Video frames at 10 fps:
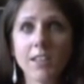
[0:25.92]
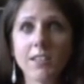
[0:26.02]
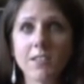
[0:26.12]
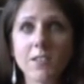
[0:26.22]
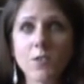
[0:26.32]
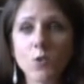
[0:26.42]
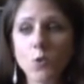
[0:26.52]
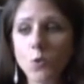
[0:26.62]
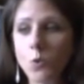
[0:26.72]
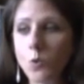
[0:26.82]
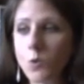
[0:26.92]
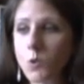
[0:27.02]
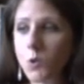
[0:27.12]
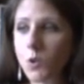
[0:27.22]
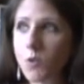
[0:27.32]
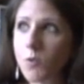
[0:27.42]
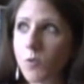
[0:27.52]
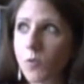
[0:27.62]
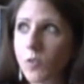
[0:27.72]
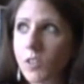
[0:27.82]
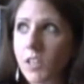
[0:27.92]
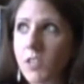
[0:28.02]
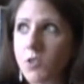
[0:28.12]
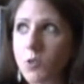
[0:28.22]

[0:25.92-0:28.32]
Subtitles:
This is to sort of get